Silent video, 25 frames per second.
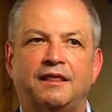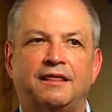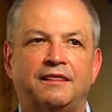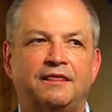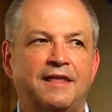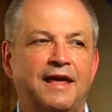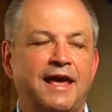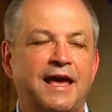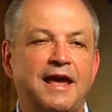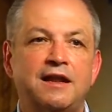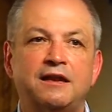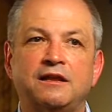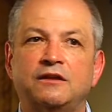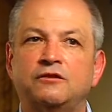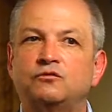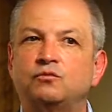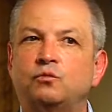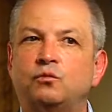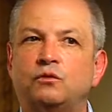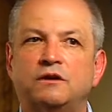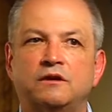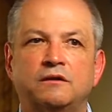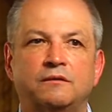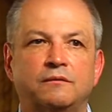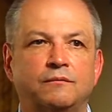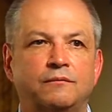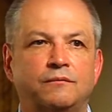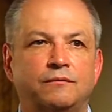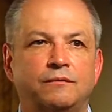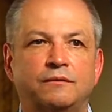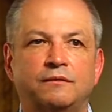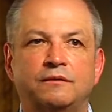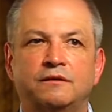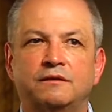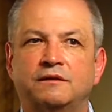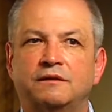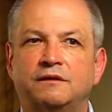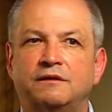That is one
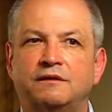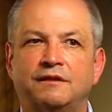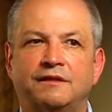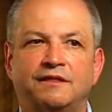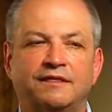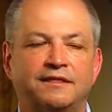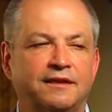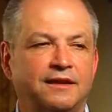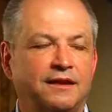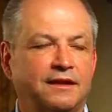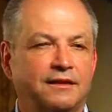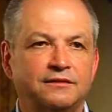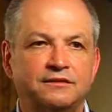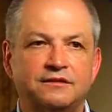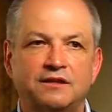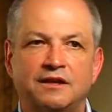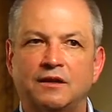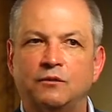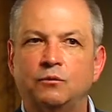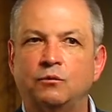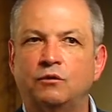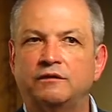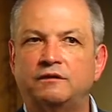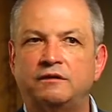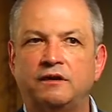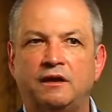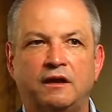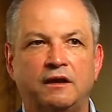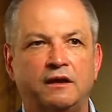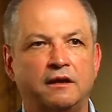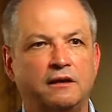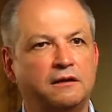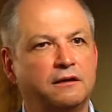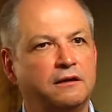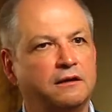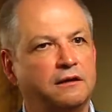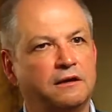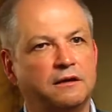of the things that will
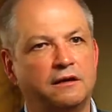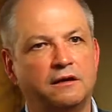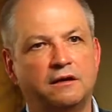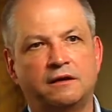take